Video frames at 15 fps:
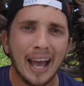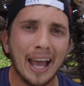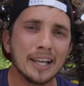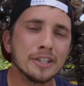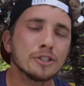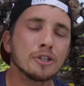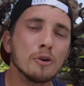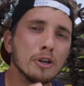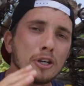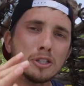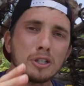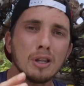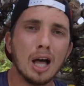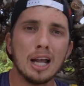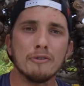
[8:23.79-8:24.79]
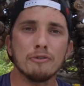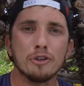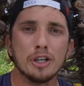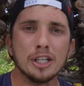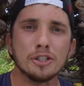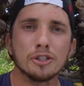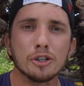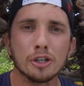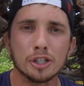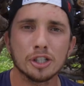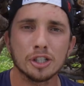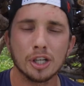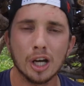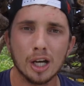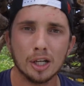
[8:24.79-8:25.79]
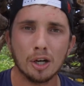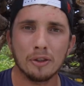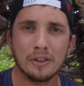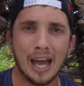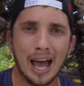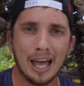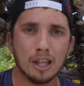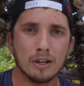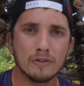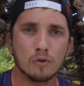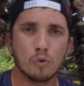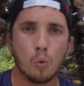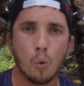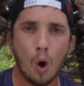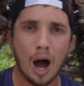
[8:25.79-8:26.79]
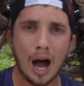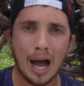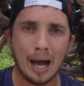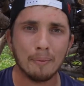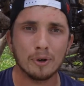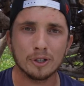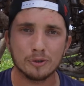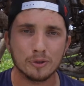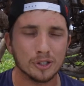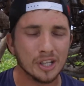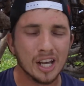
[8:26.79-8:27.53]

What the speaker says: and so there's a lot of research done on the island of Guam, which